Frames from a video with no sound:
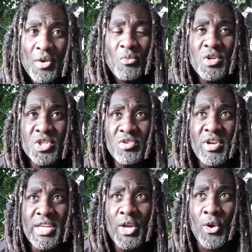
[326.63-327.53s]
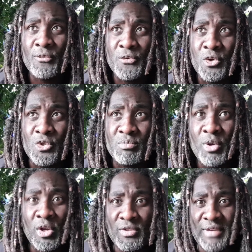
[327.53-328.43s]
When children get confused
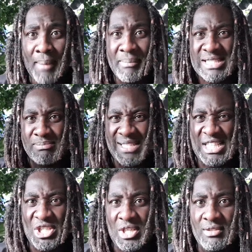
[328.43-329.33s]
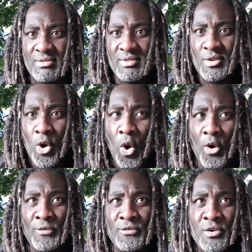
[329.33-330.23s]
because of that mixed messaging
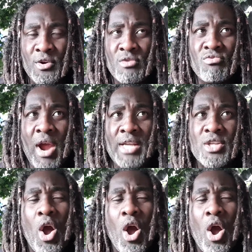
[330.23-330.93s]
of, right,